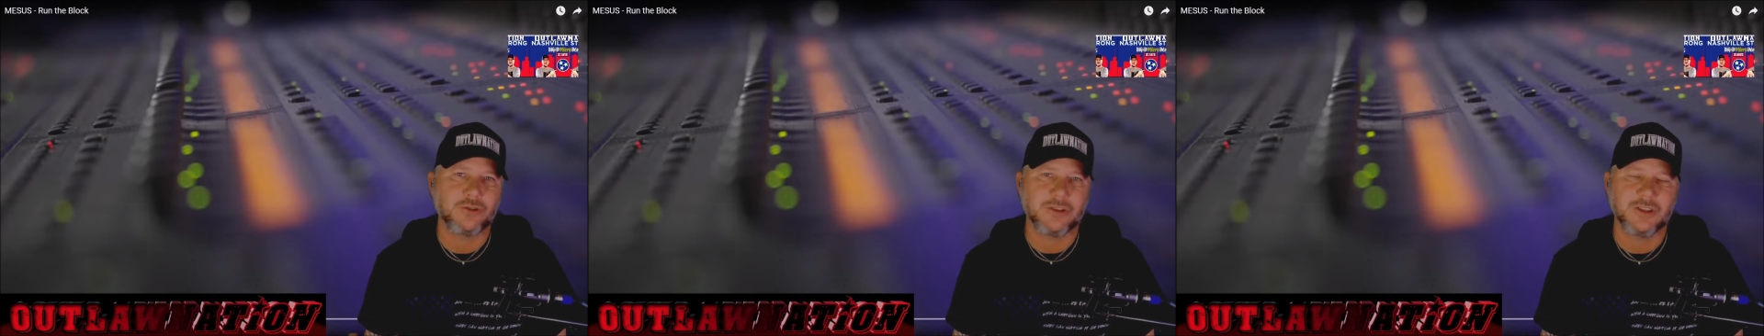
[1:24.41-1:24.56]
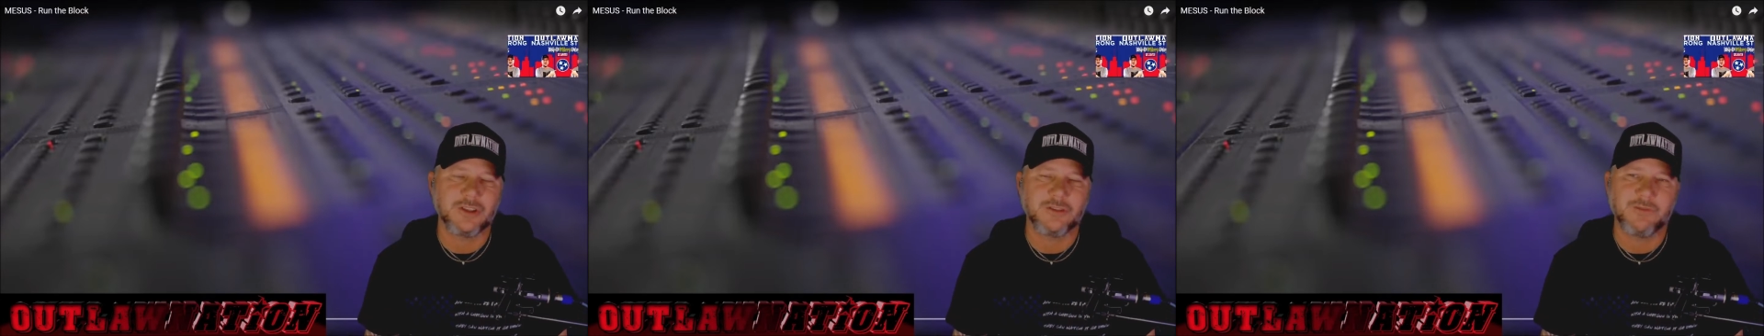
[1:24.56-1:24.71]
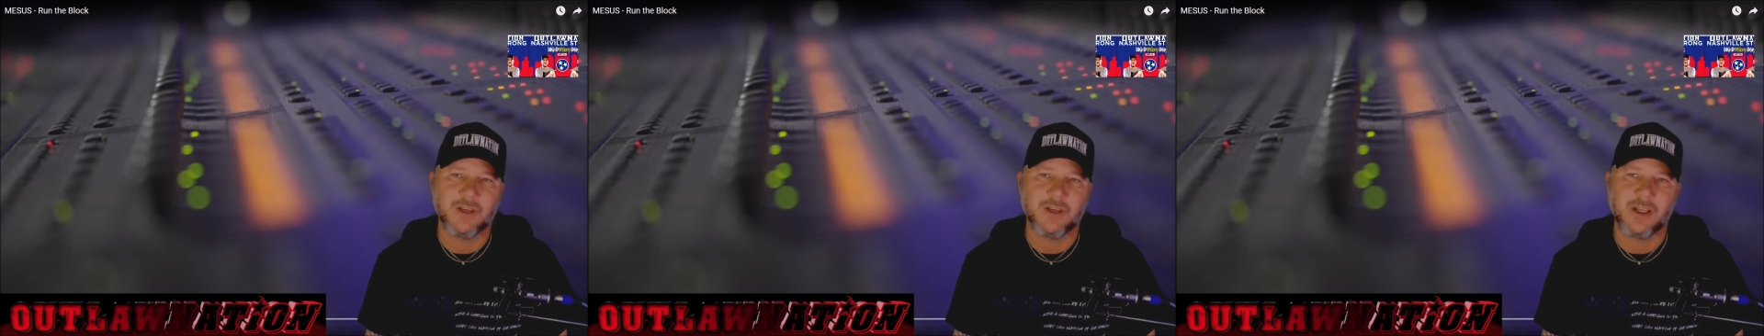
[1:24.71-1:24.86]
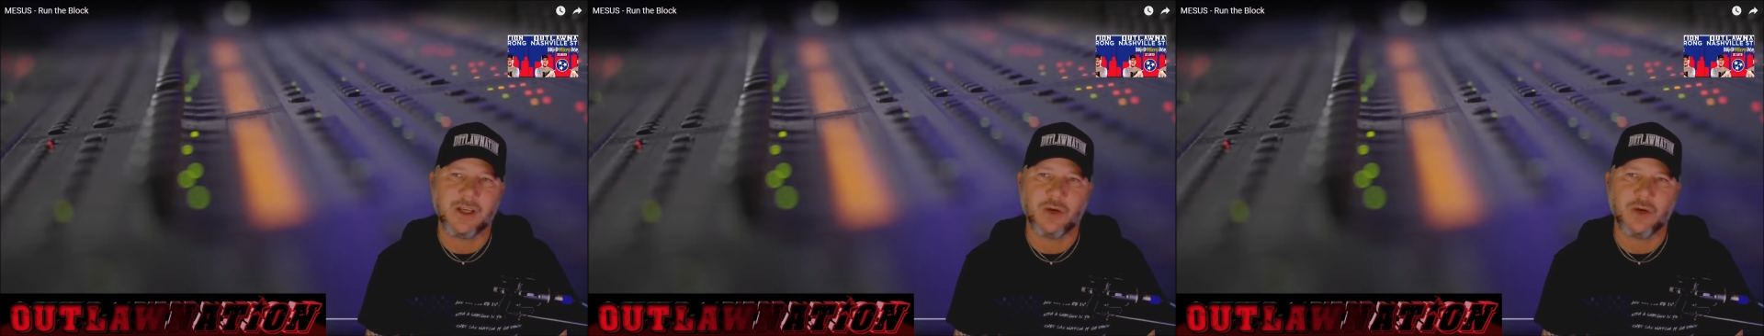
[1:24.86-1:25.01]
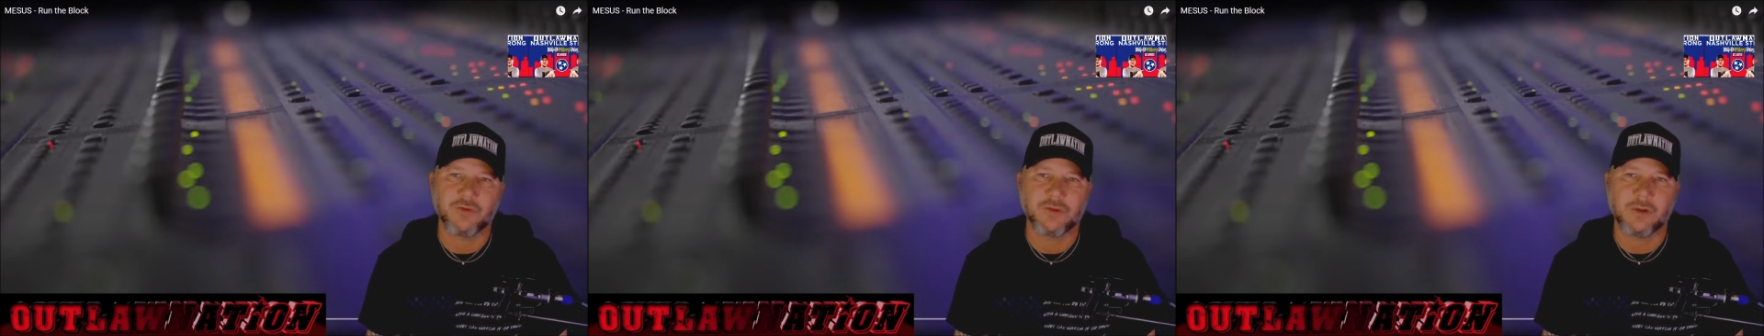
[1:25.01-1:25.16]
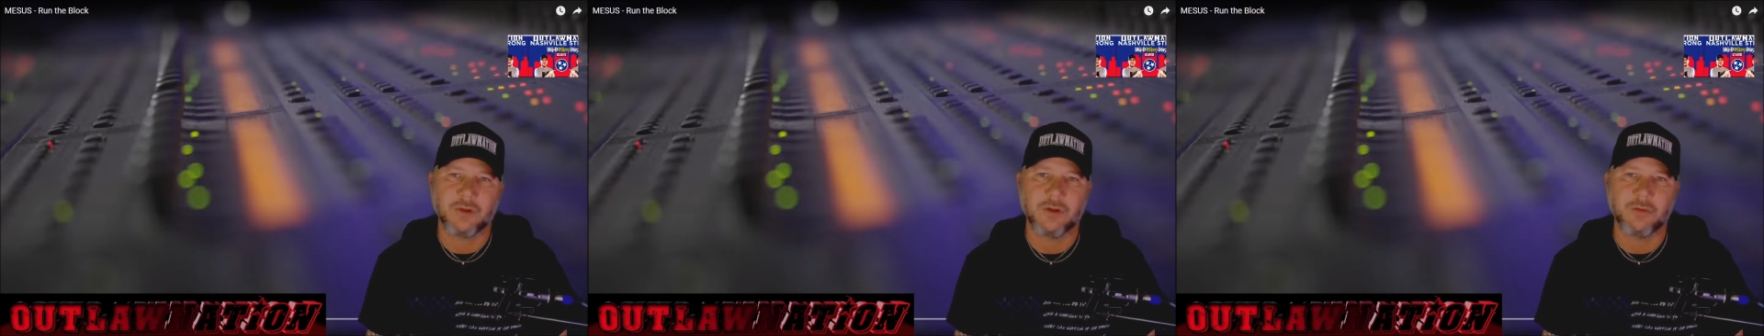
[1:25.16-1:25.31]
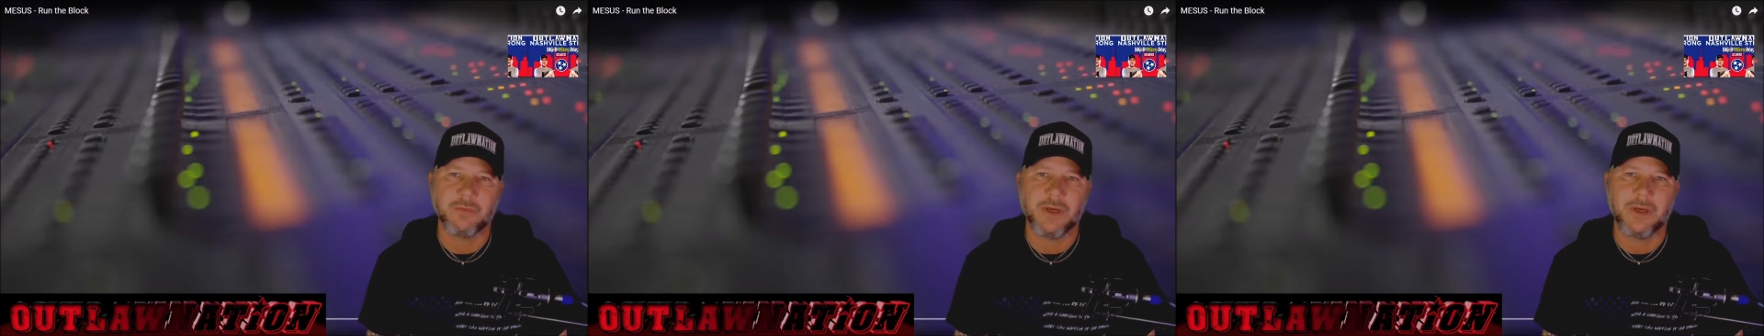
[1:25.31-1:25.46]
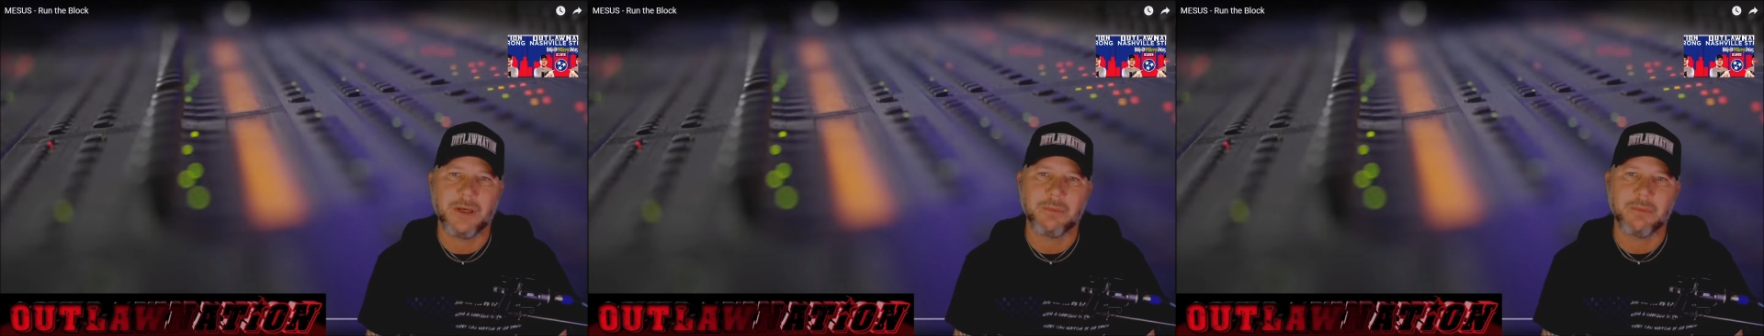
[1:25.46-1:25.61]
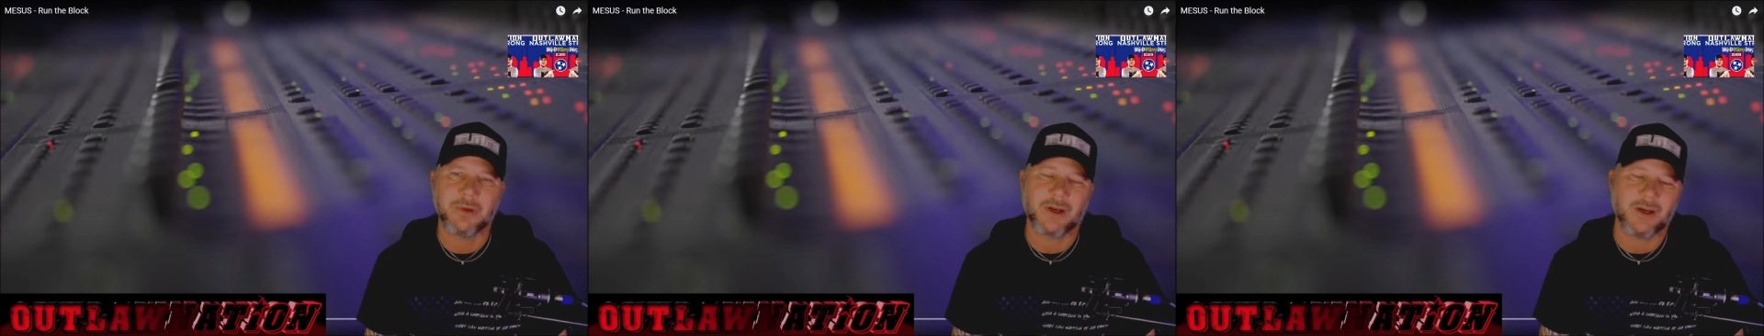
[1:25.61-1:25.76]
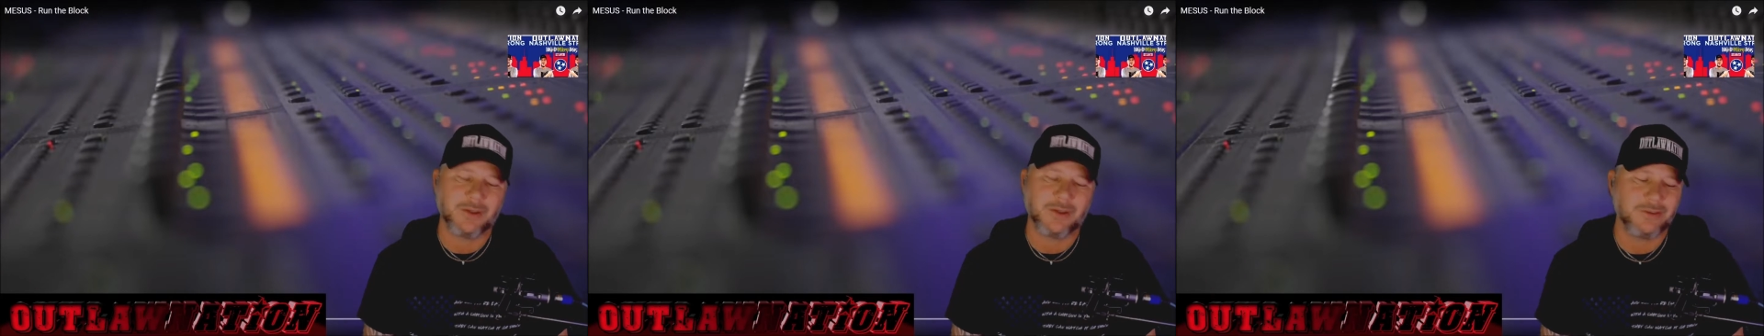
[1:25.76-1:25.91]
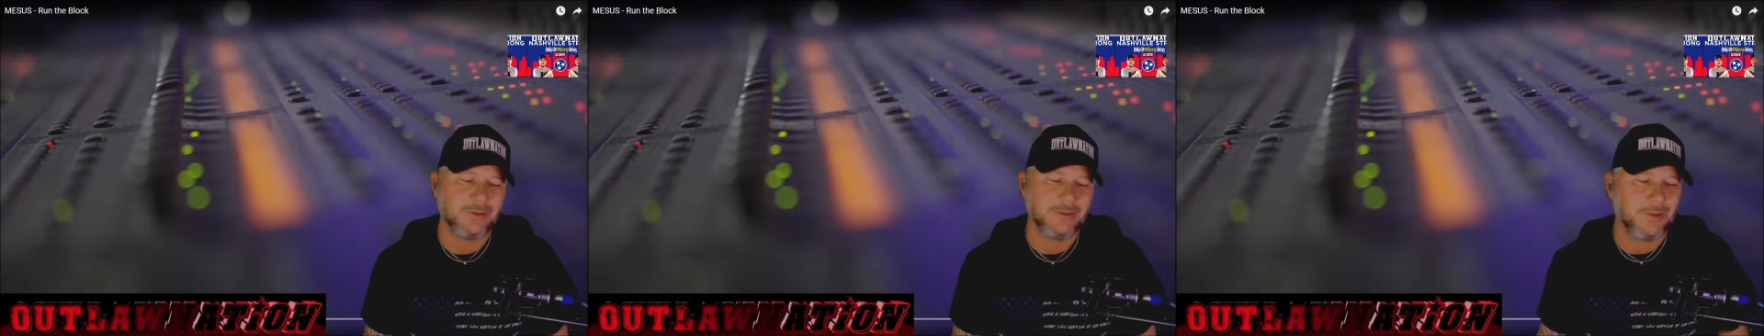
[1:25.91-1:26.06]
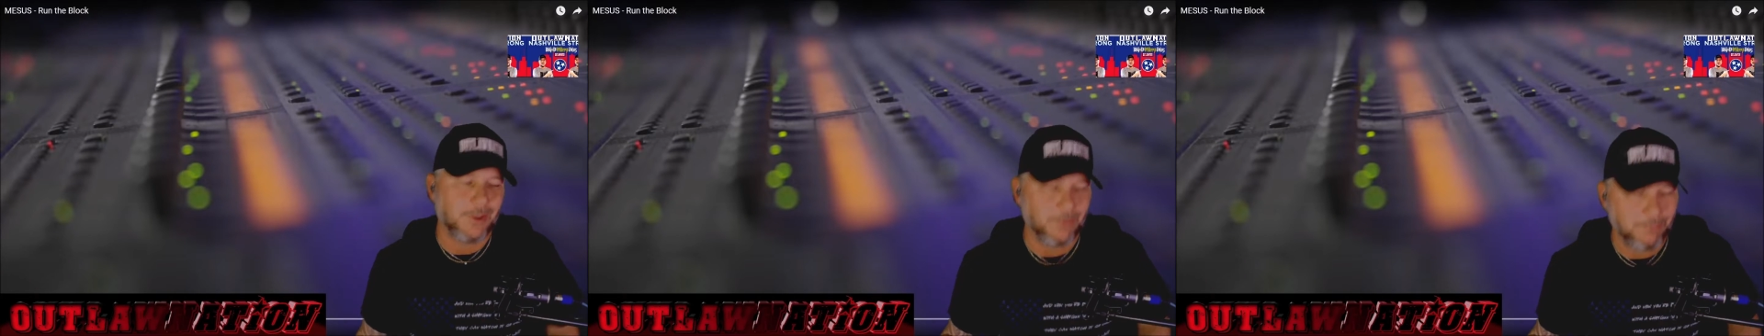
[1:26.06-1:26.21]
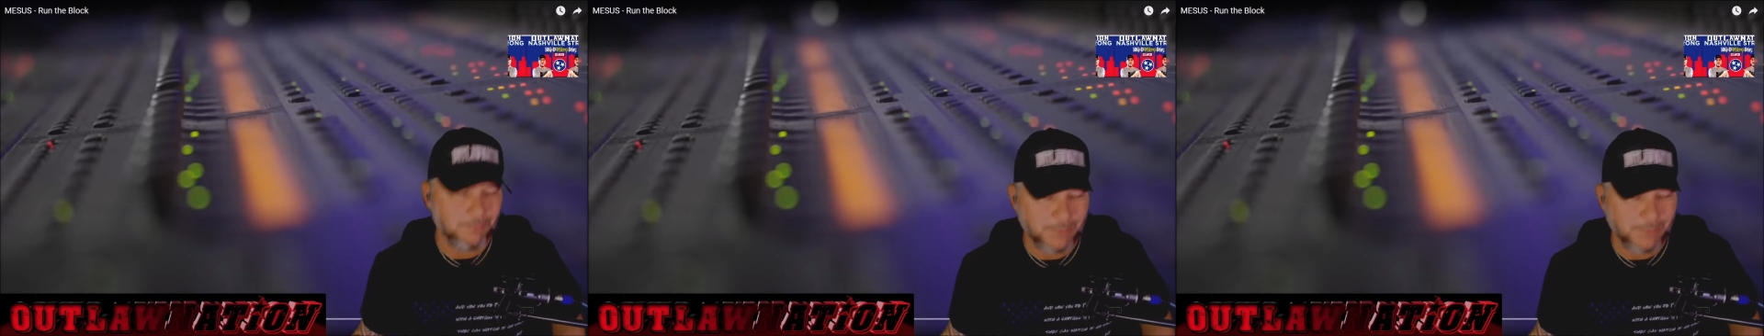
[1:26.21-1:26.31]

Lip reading: his videos a little bit because, you know,